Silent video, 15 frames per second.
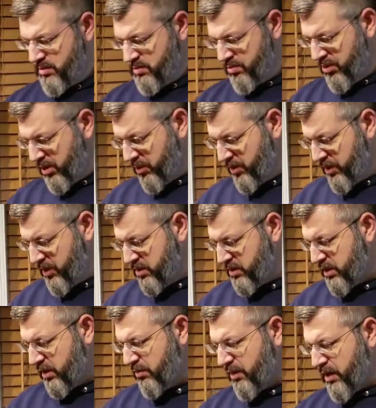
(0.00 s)
plug them in and
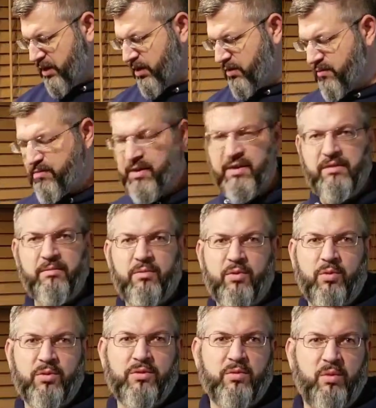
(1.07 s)
set them down and face them
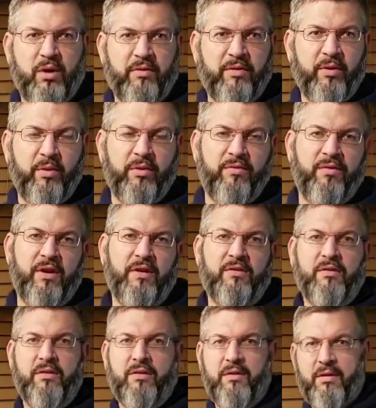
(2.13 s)
towards whatever you want to
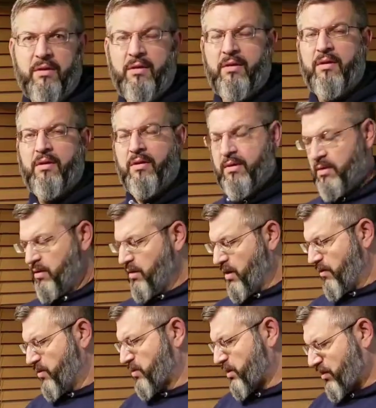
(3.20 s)
face, and you
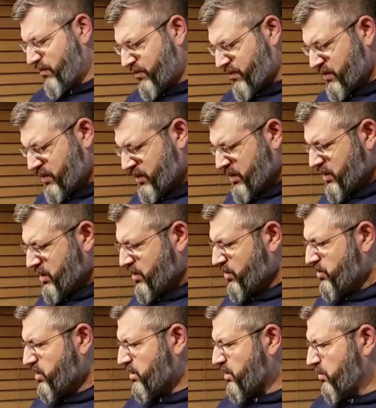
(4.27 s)
have yourself your
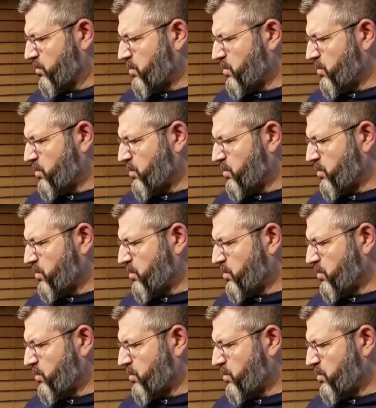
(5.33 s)
system.